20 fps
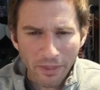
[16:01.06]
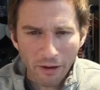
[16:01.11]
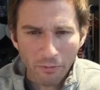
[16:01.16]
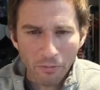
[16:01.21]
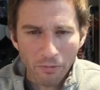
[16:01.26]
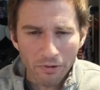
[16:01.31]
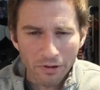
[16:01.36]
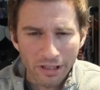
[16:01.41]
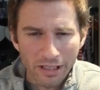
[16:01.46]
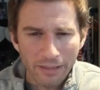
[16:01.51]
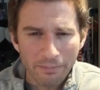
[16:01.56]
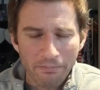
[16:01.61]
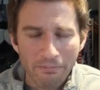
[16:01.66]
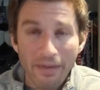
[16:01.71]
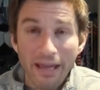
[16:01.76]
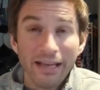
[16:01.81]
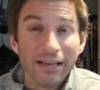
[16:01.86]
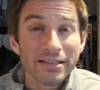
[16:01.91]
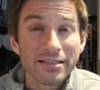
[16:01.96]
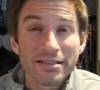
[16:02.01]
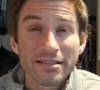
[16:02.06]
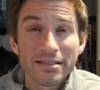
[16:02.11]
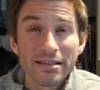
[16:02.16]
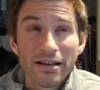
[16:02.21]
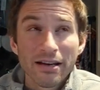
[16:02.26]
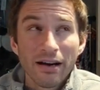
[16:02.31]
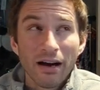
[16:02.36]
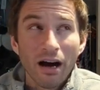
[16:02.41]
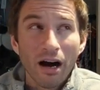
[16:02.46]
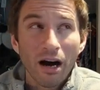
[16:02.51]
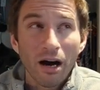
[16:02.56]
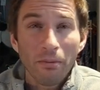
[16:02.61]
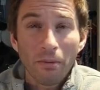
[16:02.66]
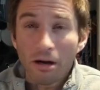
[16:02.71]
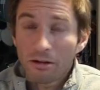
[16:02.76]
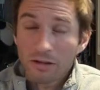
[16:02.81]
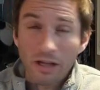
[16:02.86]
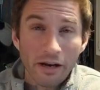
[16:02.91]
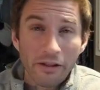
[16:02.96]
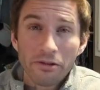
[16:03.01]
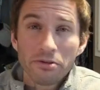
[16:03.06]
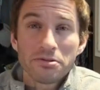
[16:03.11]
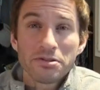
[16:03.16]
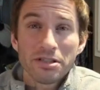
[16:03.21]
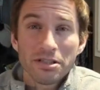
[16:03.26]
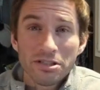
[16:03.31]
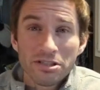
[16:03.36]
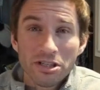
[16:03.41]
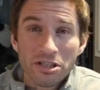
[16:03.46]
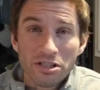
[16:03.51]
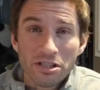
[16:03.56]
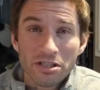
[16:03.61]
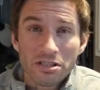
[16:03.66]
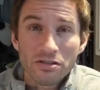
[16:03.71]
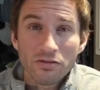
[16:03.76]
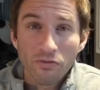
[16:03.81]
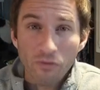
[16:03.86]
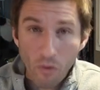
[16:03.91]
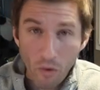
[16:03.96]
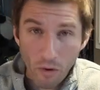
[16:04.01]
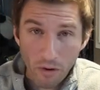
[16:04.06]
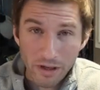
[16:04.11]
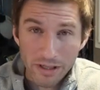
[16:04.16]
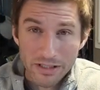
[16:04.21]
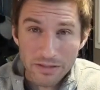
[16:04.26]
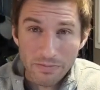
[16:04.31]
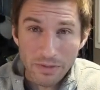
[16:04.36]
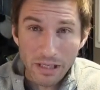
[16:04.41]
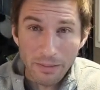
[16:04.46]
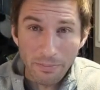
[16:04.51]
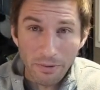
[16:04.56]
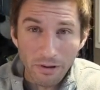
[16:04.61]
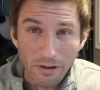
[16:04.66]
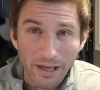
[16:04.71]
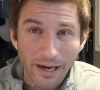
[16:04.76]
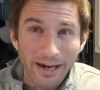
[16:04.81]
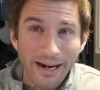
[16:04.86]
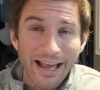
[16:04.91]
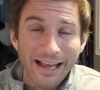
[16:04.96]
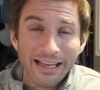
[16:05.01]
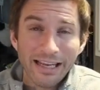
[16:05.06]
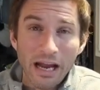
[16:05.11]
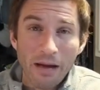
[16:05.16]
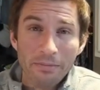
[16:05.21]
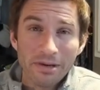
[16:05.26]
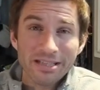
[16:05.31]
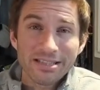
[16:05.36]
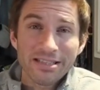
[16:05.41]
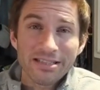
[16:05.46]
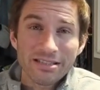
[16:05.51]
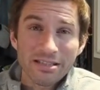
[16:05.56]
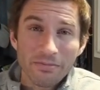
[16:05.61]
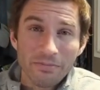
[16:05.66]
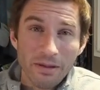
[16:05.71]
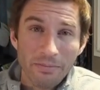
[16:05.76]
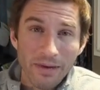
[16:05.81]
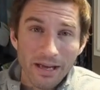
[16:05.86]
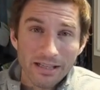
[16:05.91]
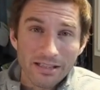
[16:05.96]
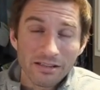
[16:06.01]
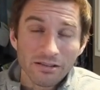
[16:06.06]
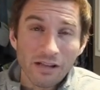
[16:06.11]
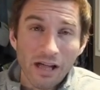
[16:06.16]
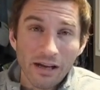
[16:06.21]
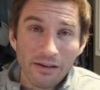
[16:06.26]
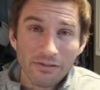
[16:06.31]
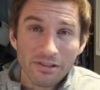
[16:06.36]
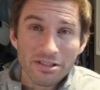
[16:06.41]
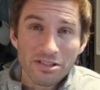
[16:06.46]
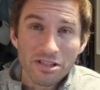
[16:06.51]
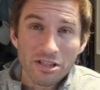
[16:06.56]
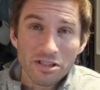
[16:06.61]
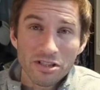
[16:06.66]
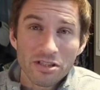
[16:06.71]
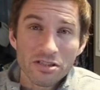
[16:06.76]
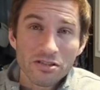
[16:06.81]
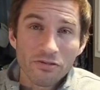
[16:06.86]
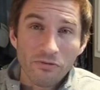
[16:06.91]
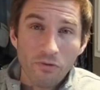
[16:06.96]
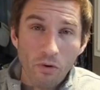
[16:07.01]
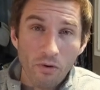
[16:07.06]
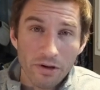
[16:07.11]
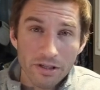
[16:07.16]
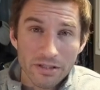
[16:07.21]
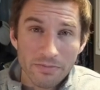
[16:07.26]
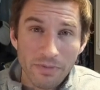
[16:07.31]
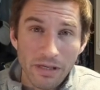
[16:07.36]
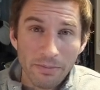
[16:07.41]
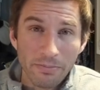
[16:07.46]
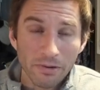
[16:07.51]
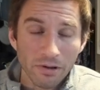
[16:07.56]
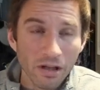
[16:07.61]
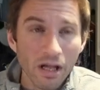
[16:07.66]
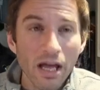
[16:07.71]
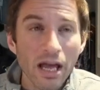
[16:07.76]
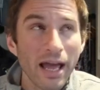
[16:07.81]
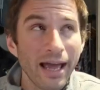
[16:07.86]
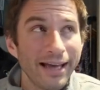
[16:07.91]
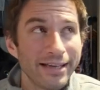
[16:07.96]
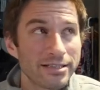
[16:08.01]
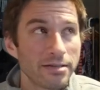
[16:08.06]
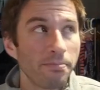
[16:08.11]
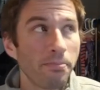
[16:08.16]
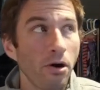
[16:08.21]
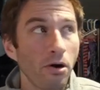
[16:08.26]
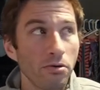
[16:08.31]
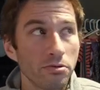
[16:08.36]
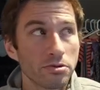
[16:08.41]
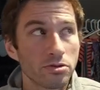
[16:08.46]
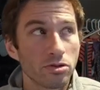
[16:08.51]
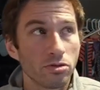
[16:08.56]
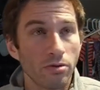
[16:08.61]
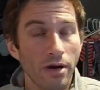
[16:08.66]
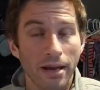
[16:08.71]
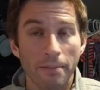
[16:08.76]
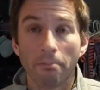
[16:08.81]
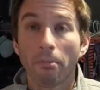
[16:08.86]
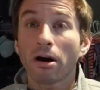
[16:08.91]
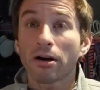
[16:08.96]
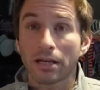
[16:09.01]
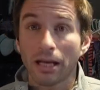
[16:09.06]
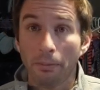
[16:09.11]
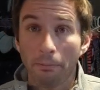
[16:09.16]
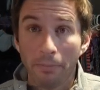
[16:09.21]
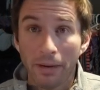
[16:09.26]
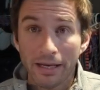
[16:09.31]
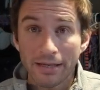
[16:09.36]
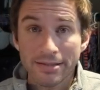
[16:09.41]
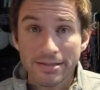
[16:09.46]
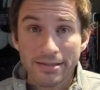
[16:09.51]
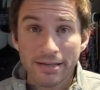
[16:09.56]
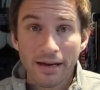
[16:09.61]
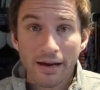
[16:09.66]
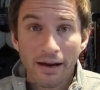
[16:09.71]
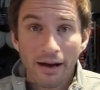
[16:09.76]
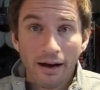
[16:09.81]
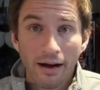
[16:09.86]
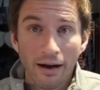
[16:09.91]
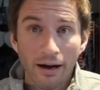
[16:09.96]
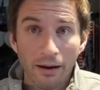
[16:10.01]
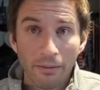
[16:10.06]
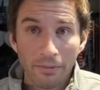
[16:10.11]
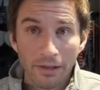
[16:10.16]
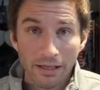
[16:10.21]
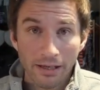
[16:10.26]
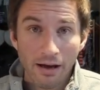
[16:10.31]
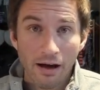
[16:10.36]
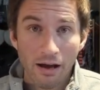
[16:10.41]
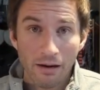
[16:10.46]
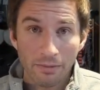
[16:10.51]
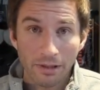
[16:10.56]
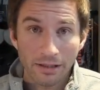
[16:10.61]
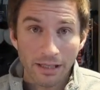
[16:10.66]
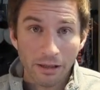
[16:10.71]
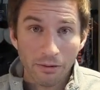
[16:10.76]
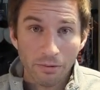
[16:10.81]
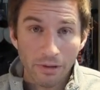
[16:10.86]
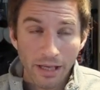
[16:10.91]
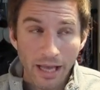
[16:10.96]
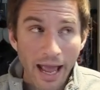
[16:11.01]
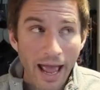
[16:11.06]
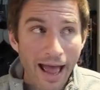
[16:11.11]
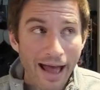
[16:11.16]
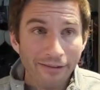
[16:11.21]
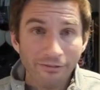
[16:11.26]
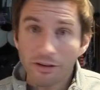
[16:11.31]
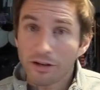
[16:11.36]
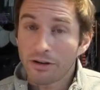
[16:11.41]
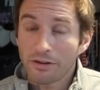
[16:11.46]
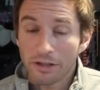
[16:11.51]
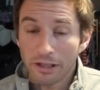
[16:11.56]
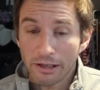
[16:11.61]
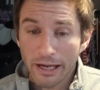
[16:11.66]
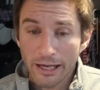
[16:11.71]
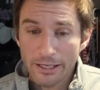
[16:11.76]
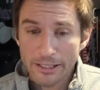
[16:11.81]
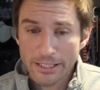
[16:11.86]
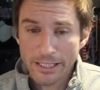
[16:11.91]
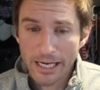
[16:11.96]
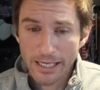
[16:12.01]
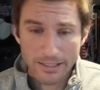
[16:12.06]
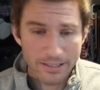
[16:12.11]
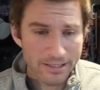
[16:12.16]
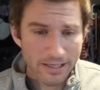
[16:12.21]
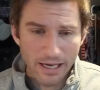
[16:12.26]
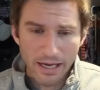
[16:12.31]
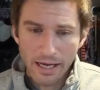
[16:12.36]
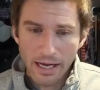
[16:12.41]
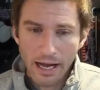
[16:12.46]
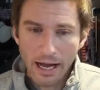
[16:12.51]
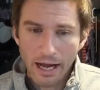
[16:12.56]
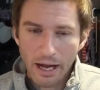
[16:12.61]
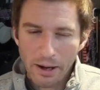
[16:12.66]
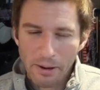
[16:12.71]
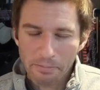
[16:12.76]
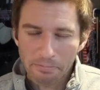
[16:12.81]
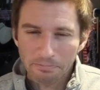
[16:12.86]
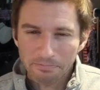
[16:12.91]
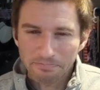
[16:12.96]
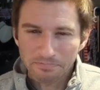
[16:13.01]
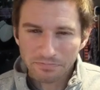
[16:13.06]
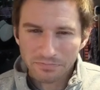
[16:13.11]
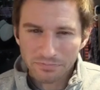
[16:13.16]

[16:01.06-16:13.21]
that really makes a lot of those decisions for its people, and an economic system that makes a lot of decisions for its people, as opposed to a market-based economy like we have here in the United States. And